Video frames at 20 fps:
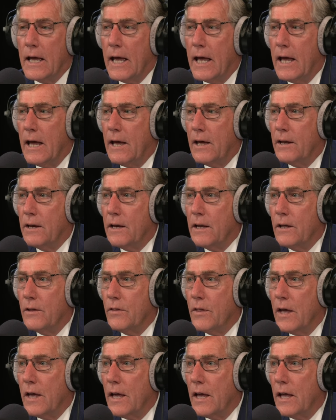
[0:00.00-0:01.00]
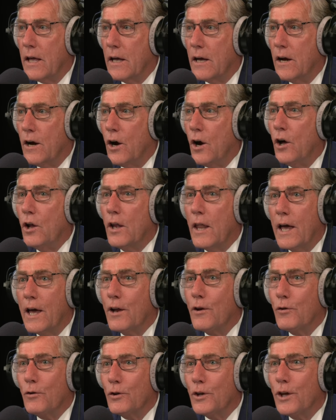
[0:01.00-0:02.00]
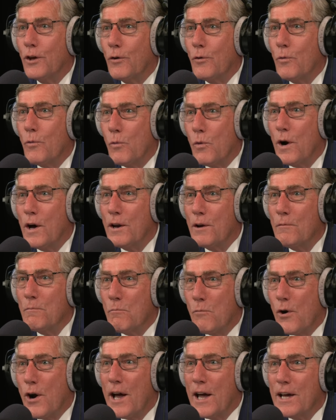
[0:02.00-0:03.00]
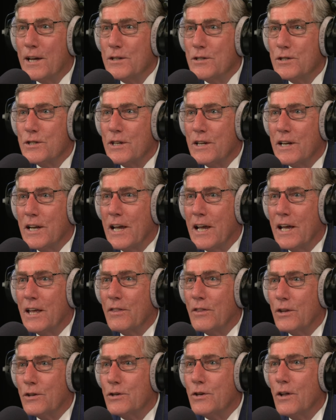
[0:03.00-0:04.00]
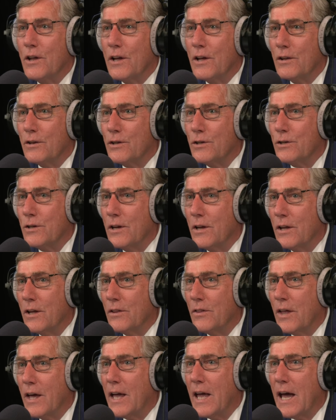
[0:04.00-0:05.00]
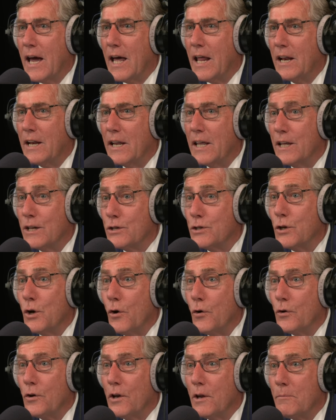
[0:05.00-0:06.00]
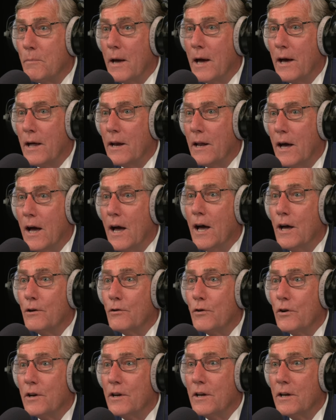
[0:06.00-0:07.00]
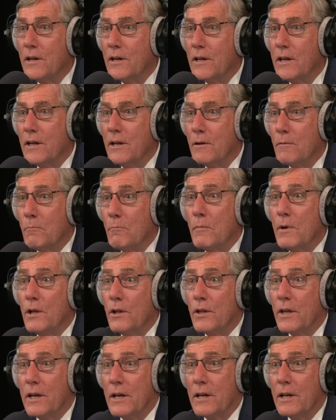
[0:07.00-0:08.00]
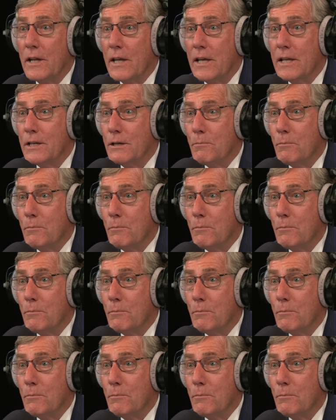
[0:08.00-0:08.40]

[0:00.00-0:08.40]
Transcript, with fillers: and they all had only one branch, and the, uh, they had in total about one hundred million dollars in